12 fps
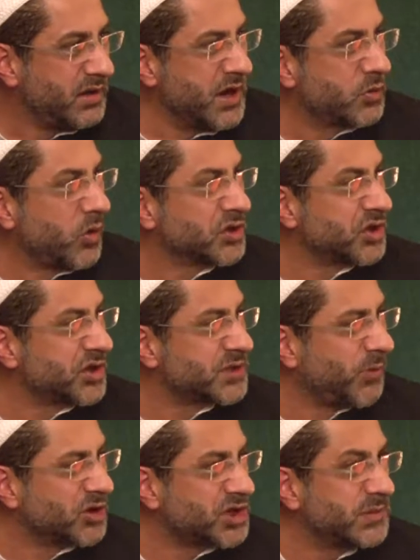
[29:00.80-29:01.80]
It was a
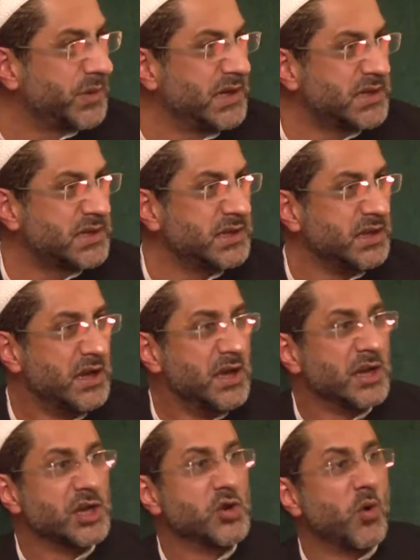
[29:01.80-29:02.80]
responsibility.
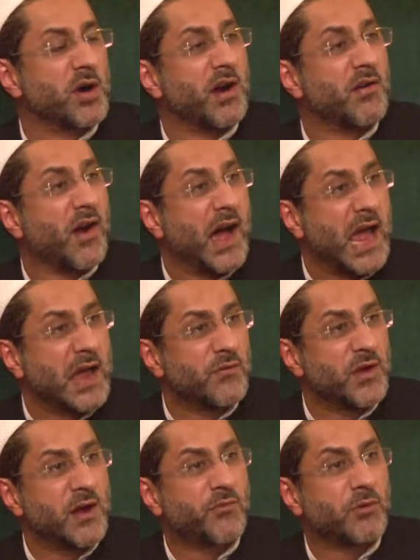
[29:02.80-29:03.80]
You are
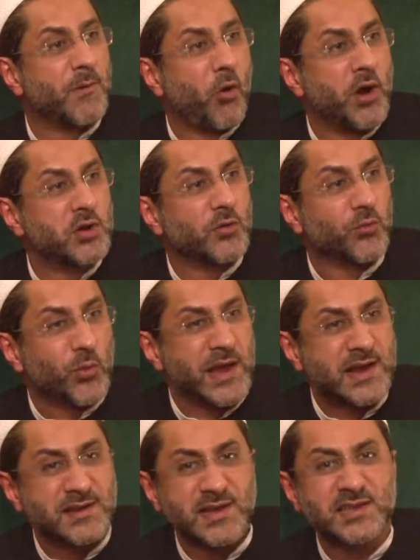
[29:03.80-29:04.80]
arriving from a point of
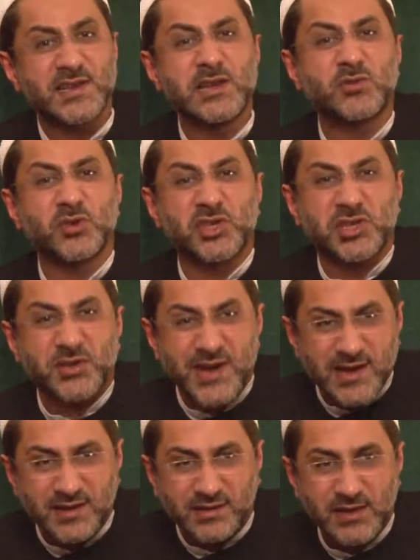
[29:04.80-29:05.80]
weakness into
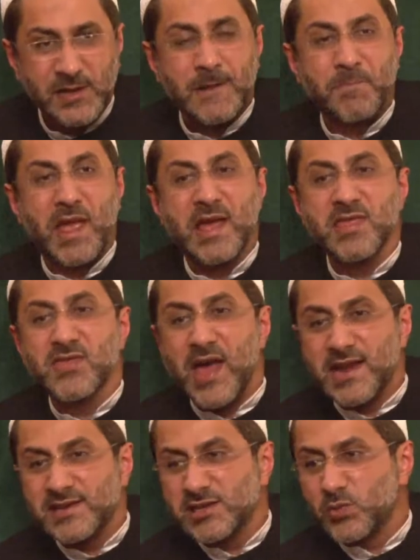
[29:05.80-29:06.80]
strength. And
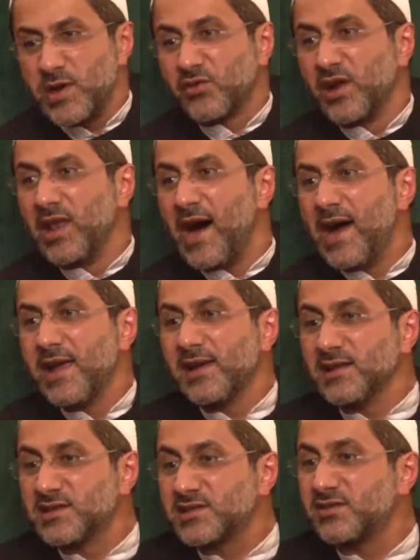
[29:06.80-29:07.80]
that is when
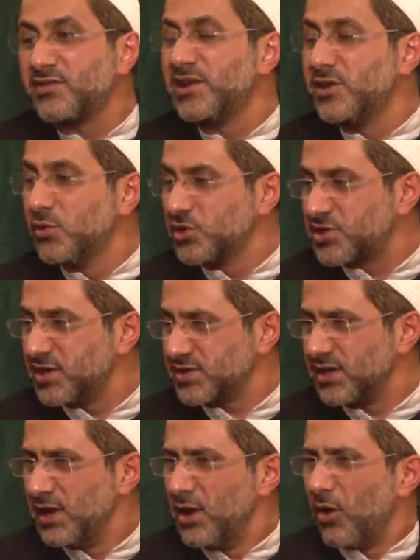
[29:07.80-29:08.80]
reliance
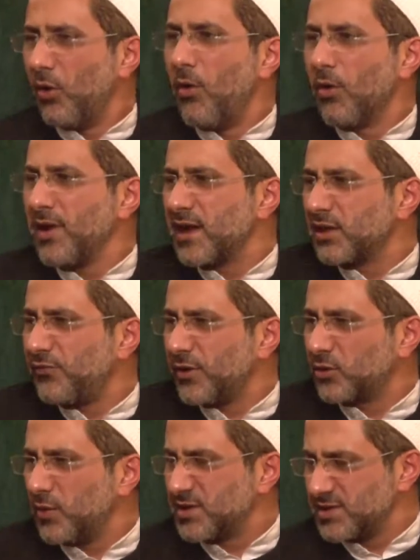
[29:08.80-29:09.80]
reduces. Or like the
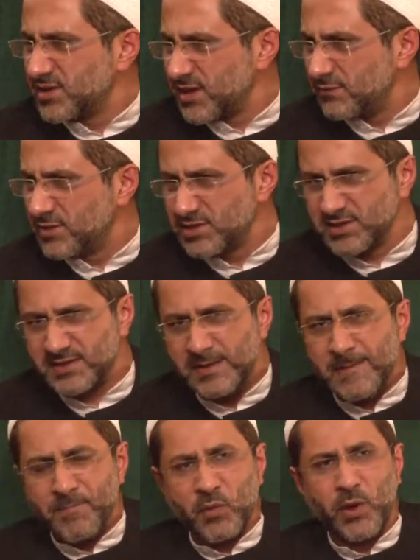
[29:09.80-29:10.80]
fatwas in the 70s,
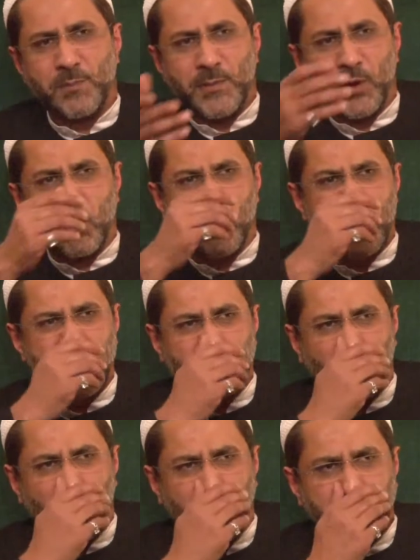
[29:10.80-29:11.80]
when people were being
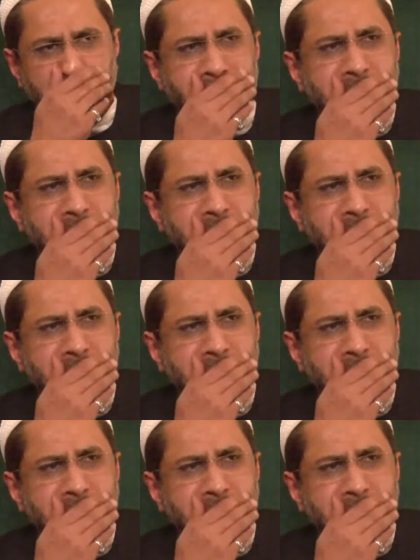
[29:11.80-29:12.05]
told